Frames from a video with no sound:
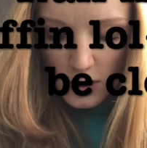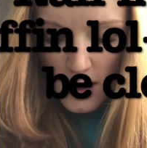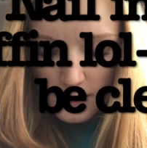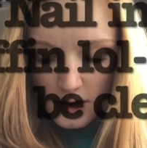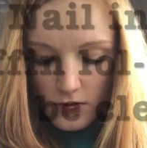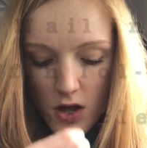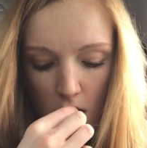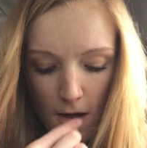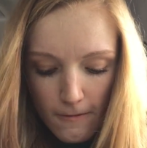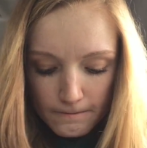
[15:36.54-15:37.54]
crumbs,
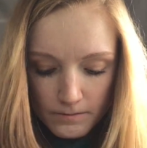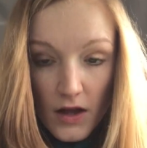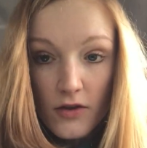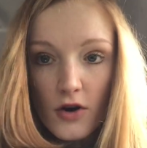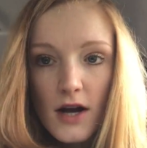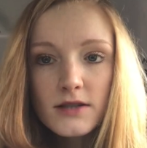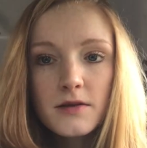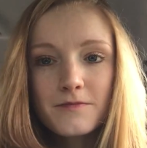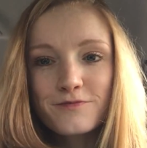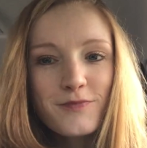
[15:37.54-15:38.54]
eat the
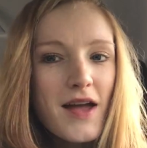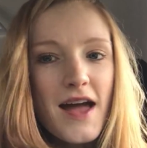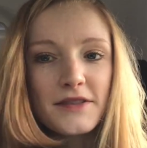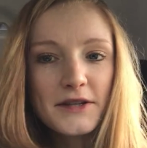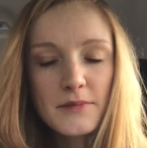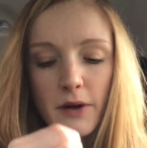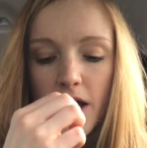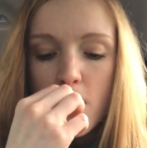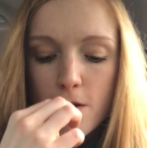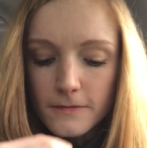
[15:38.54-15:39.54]
crust, and lick the
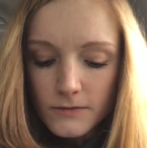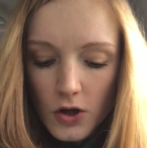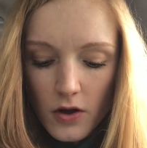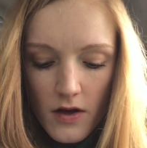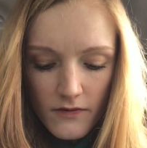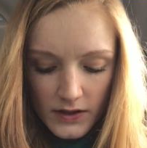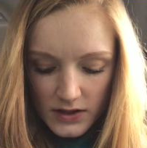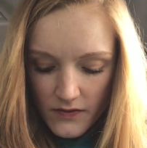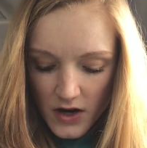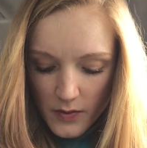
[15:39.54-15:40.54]
plate, and all the other fun
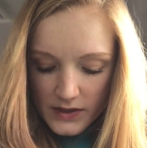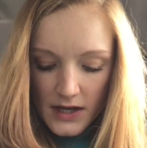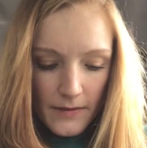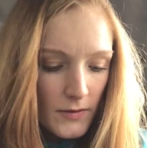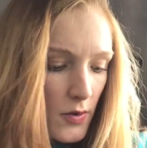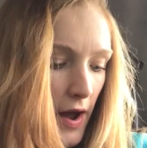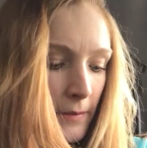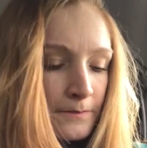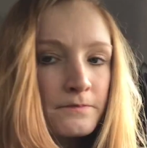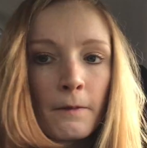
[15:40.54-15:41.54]
stuff that I always say. Okay.
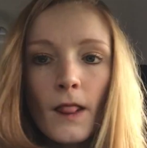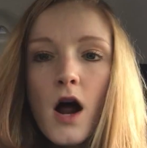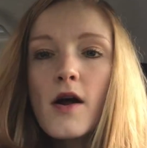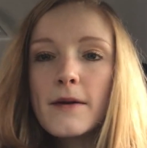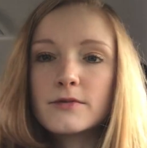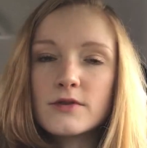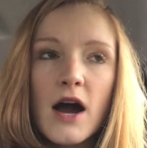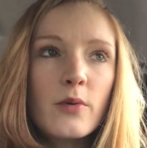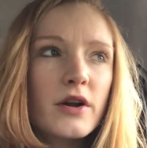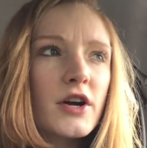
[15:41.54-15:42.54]
All right. So
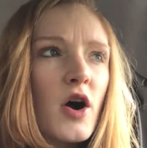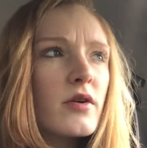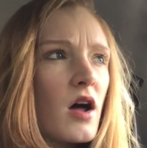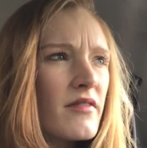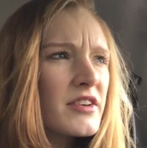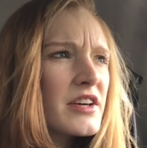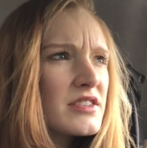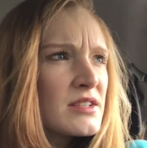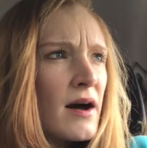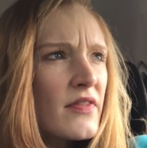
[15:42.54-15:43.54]
now we're gonna go and not feel
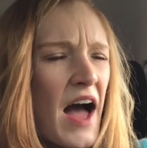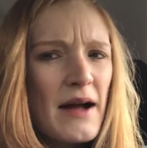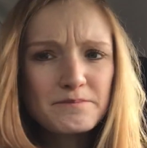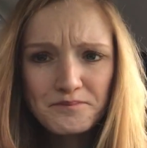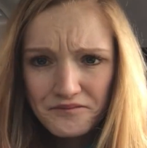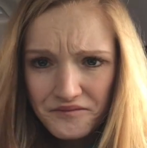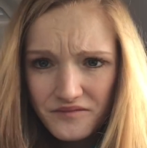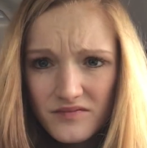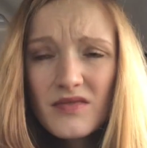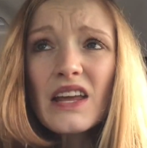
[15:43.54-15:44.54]
guilty about that.
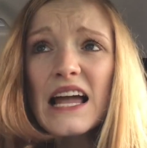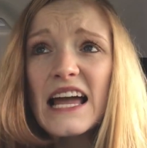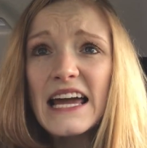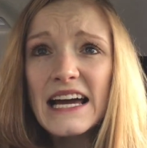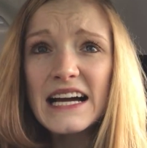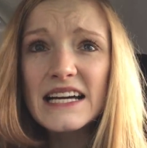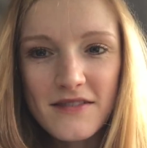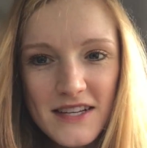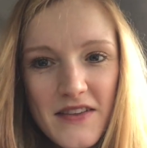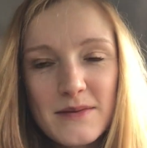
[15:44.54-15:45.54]
And I
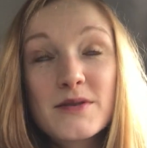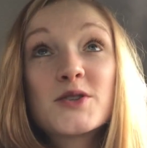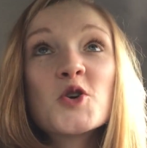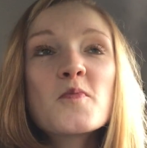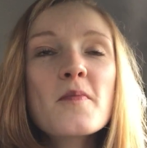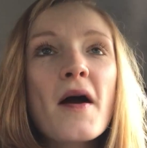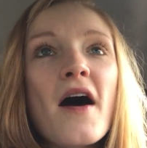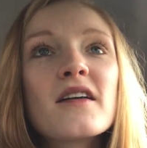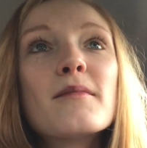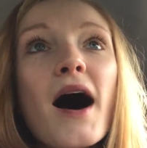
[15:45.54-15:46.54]
have to say this, I'm super
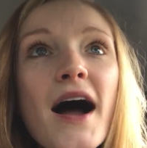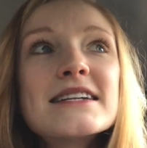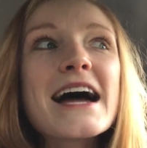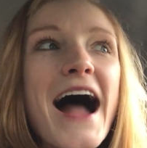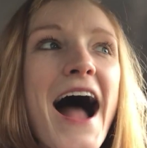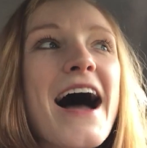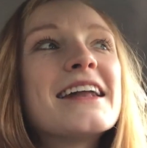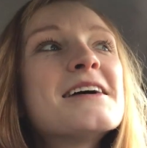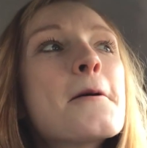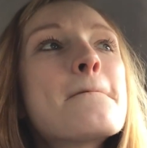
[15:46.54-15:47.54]
proud of my
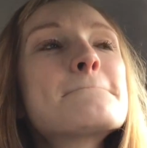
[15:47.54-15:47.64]
dad.